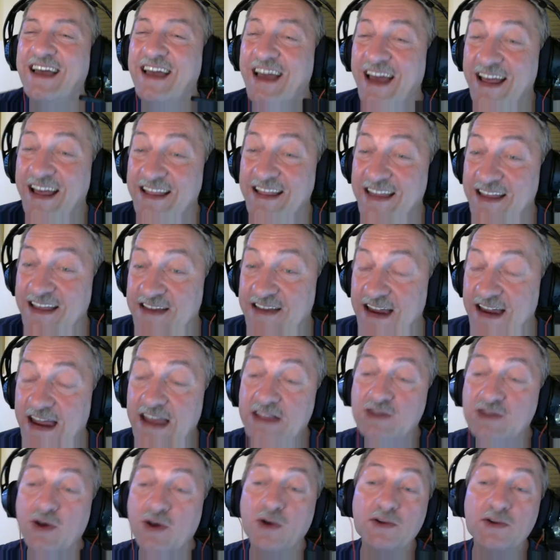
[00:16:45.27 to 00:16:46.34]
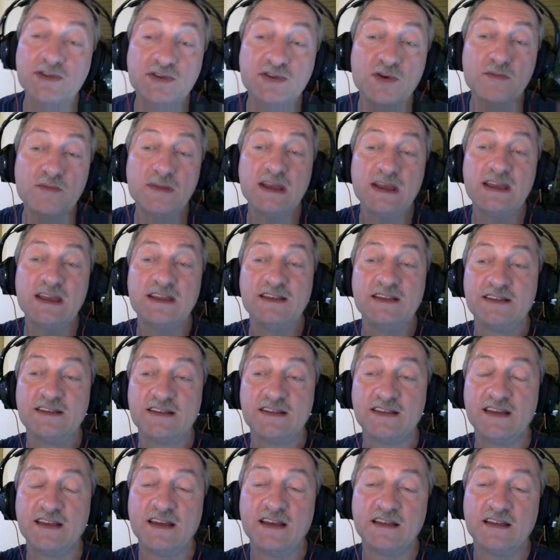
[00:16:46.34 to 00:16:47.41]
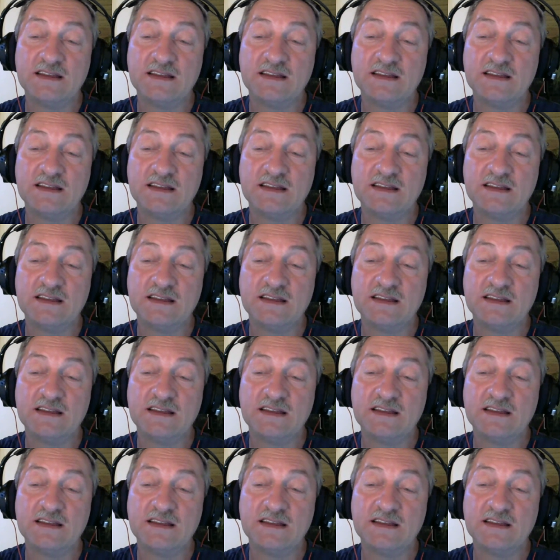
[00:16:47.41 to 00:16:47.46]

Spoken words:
And that it also means